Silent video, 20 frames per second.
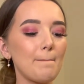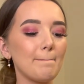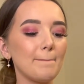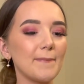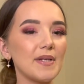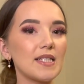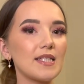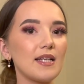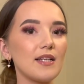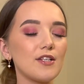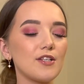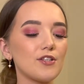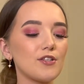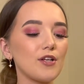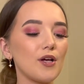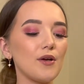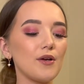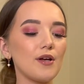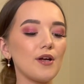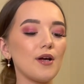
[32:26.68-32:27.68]
Tastes
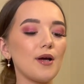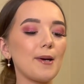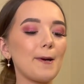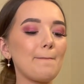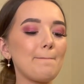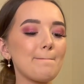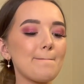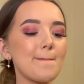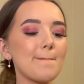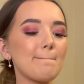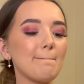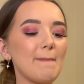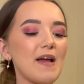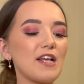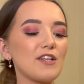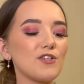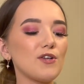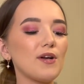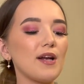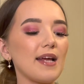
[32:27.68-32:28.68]
so good. It's
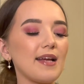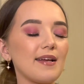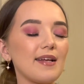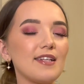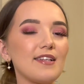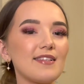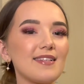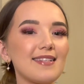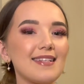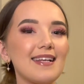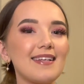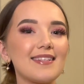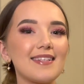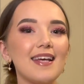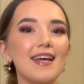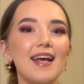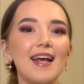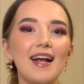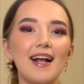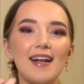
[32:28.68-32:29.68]
not like, it doesn't taste
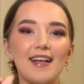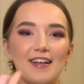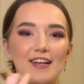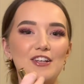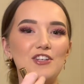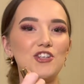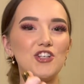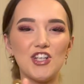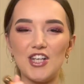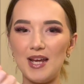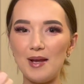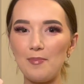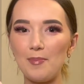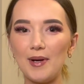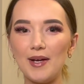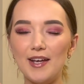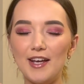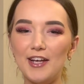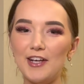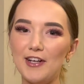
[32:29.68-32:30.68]
like a cheap,
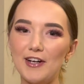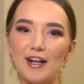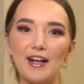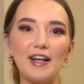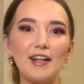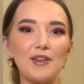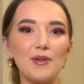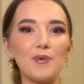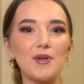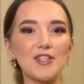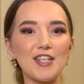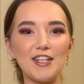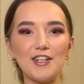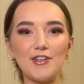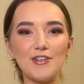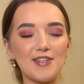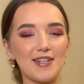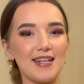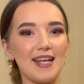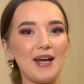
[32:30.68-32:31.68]
you know, like the ones that you
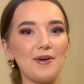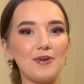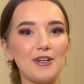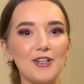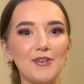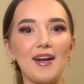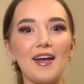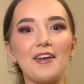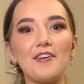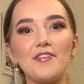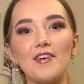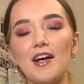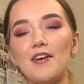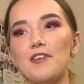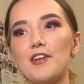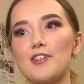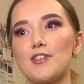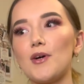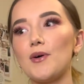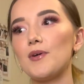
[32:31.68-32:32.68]
used to get when you were like 5
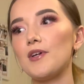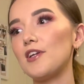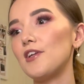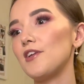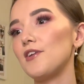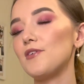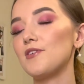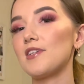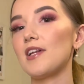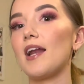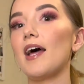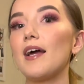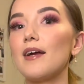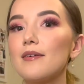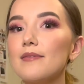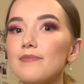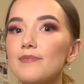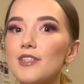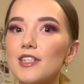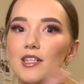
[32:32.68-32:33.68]
years old and you used to like
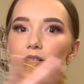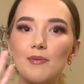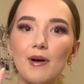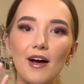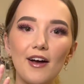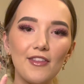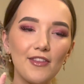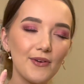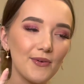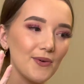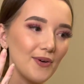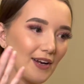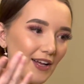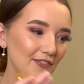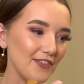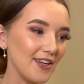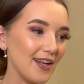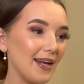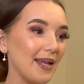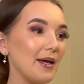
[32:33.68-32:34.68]
slap it all over
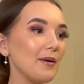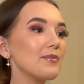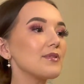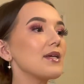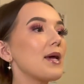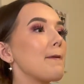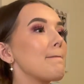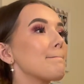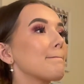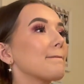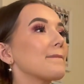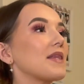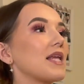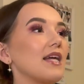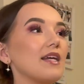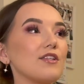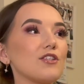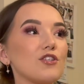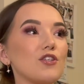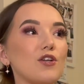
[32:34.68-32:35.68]
your lips.
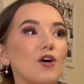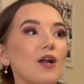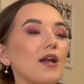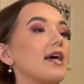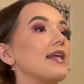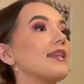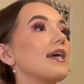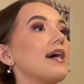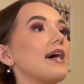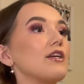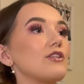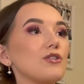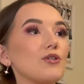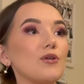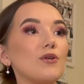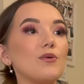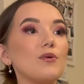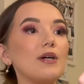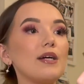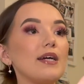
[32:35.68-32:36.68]
It's not like that at
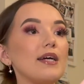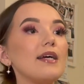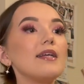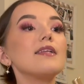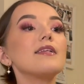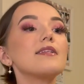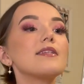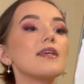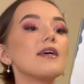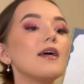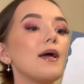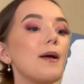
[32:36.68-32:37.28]
all. It's